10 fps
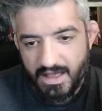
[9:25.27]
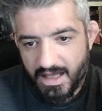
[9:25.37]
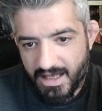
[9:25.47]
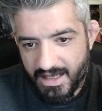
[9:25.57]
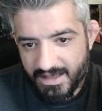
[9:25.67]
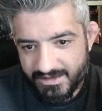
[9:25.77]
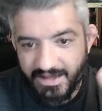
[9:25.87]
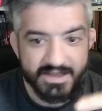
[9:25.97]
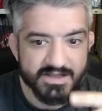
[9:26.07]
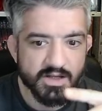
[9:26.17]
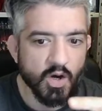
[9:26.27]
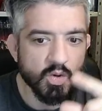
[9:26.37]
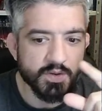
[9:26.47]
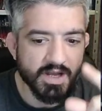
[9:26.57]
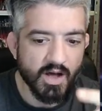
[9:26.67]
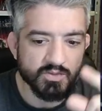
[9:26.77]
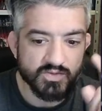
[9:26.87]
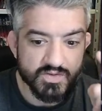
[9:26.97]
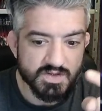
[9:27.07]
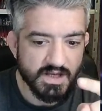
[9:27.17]
And let's go now
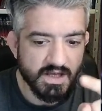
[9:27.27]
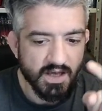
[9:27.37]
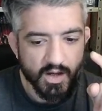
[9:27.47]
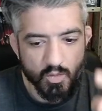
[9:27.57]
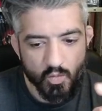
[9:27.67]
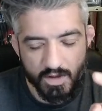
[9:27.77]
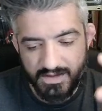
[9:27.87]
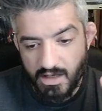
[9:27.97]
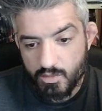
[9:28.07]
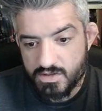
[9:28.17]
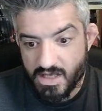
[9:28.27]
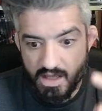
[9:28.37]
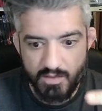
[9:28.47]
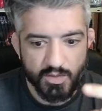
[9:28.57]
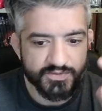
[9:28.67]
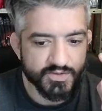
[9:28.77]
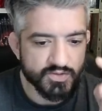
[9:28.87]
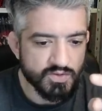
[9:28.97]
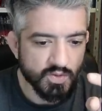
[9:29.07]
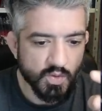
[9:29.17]
to see what I was able to
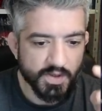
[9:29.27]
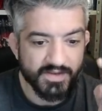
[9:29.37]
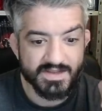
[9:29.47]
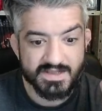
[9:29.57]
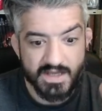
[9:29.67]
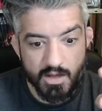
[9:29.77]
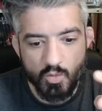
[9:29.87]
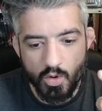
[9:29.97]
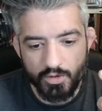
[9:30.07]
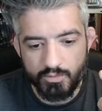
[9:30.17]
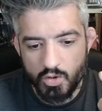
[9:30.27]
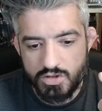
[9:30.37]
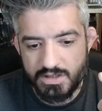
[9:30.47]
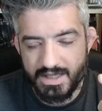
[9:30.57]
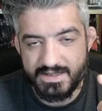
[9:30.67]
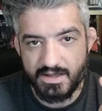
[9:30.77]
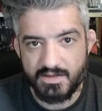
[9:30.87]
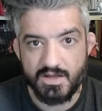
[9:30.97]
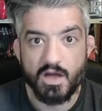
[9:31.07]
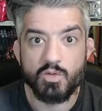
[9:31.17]
do in the same World Boss
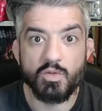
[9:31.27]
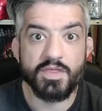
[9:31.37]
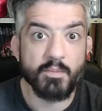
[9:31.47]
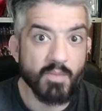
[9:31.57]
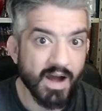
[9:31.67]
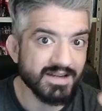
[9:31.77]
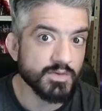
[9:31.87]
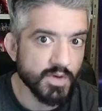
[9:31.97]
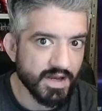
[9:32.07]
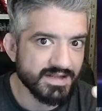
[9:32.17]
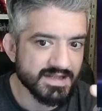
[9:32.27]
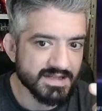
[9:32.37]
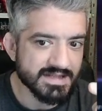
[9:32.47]
Legend with the Mighty Raids this